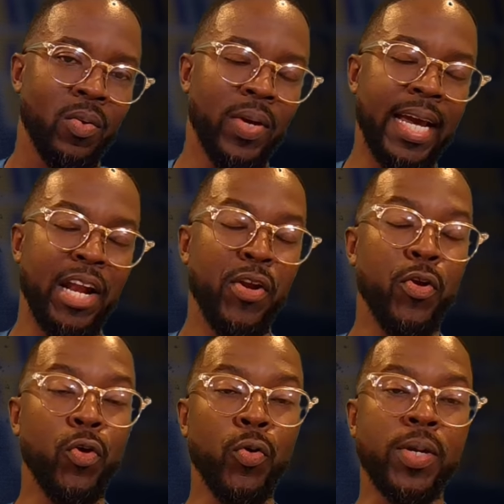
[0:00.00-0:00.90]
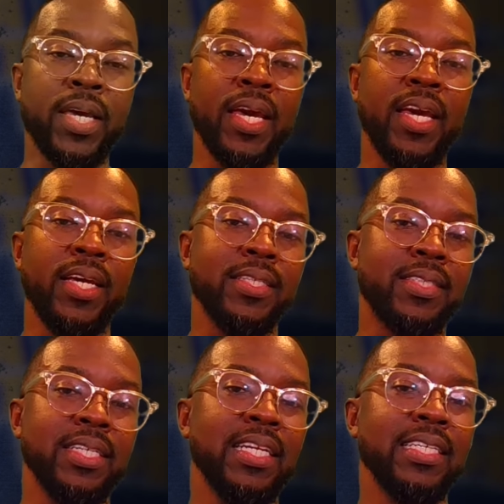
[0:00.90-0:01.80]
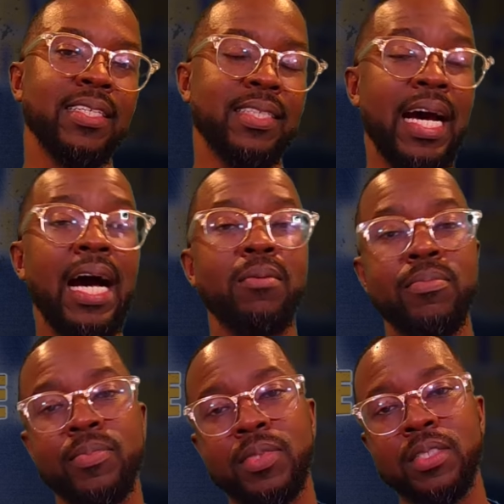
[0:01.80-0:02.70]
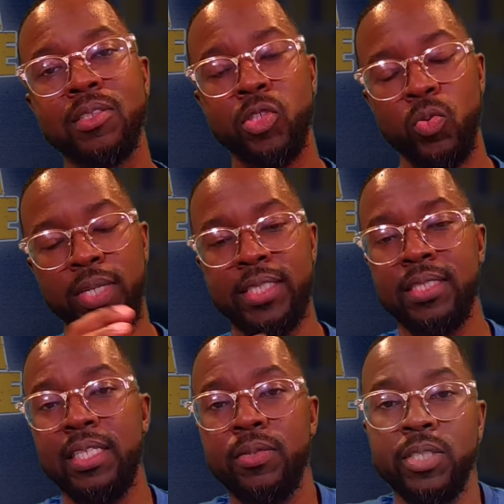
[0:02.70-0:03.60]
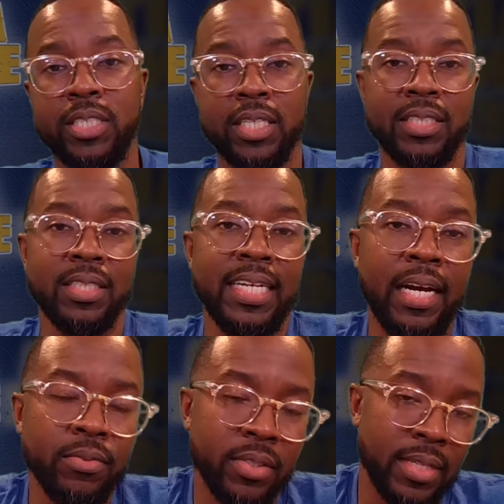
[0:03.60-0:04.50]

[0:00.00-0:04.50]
We got a new king sitting at the top. So recently it was just announced